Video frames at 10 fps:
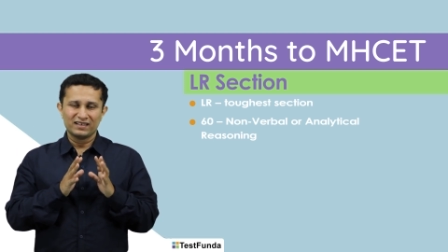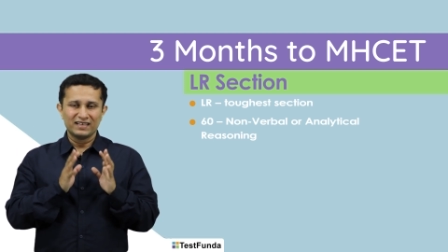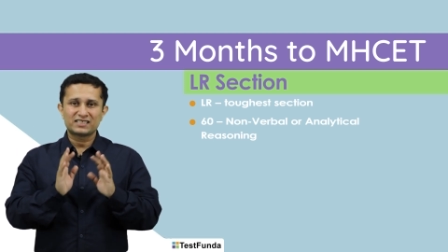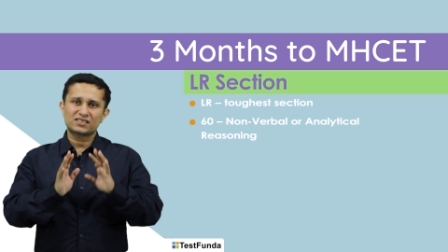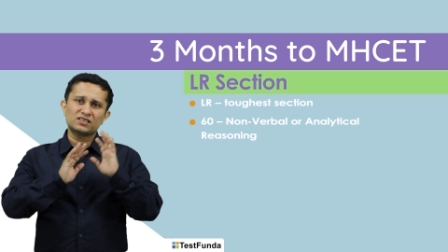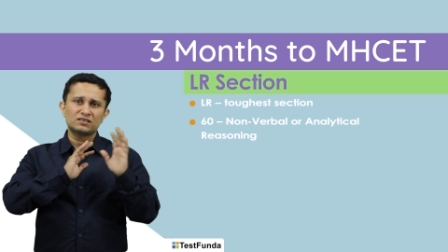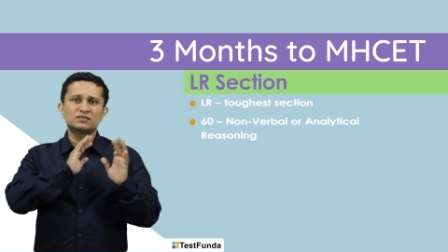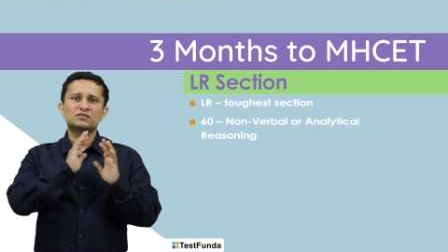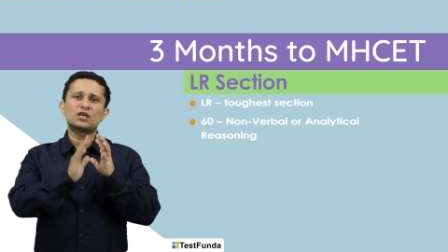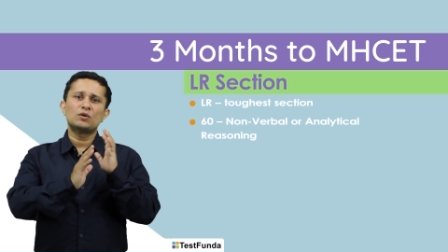It's a
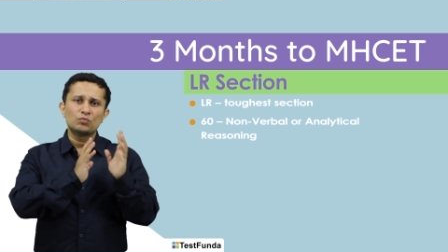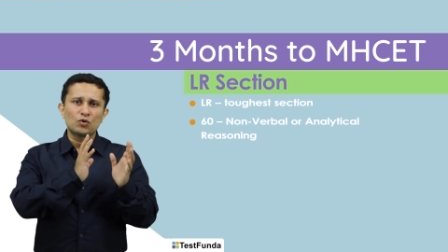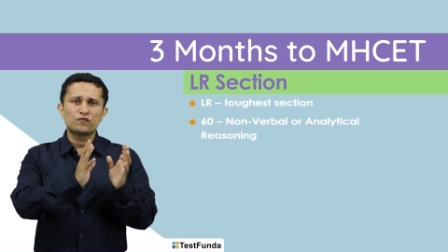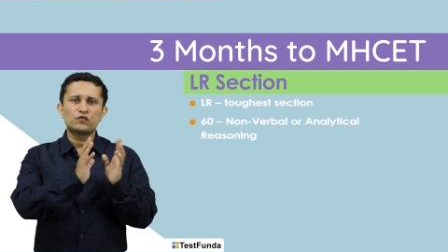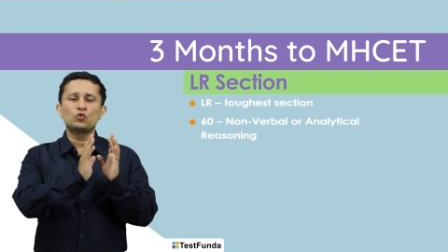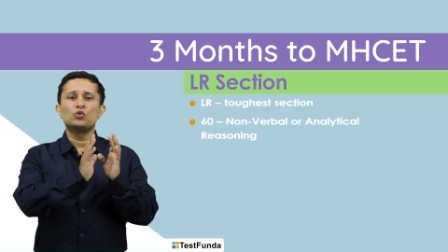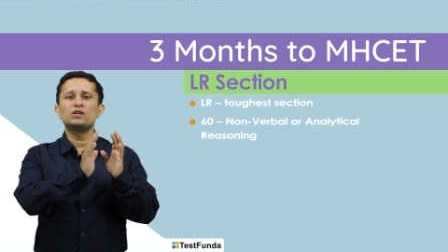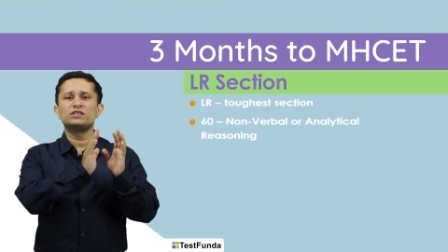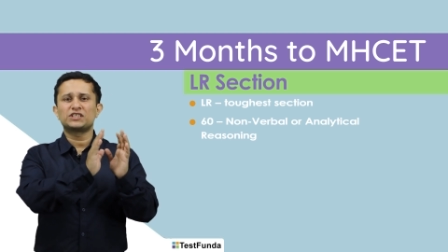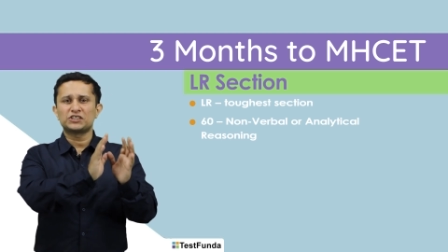thumb of
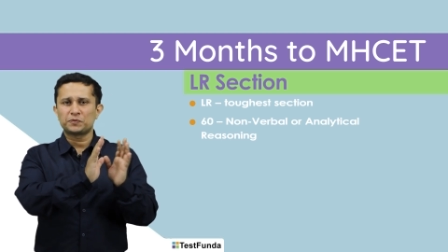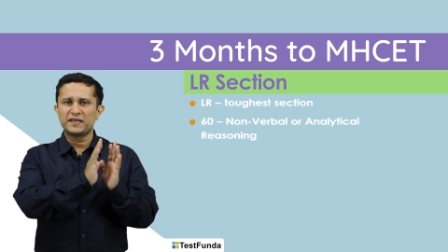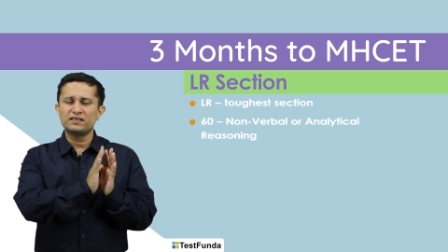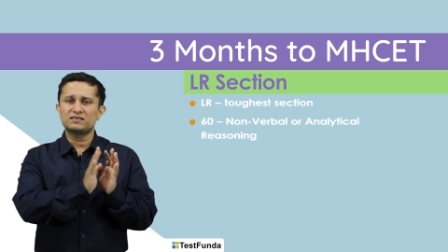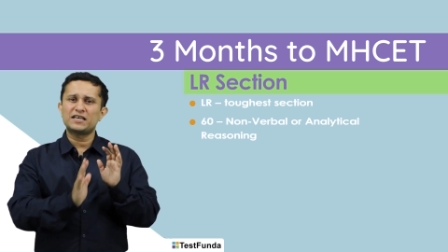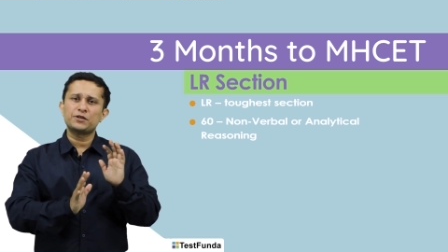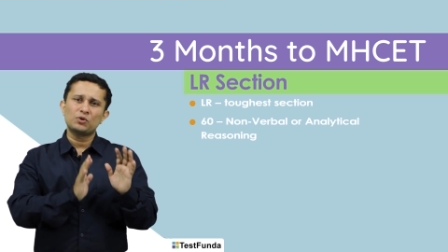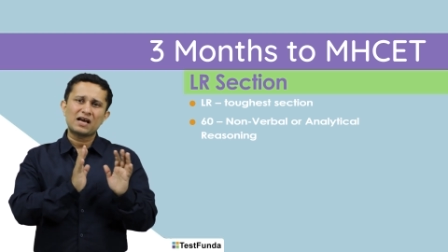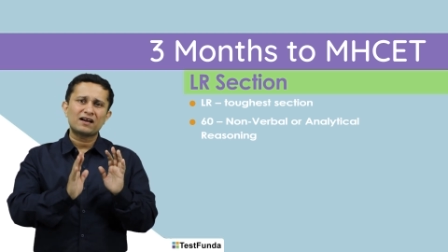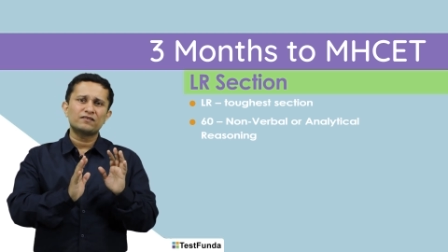rule judgment that you
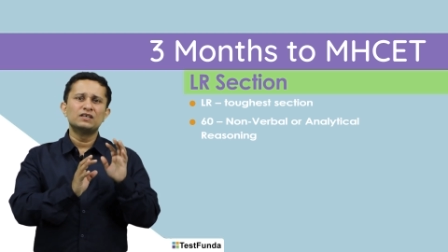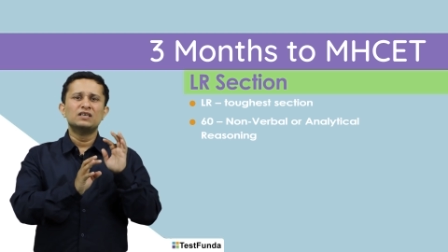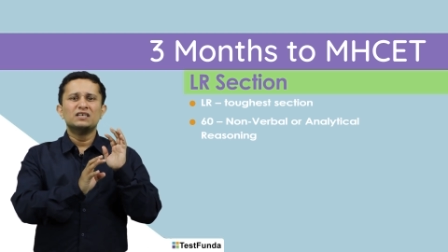will have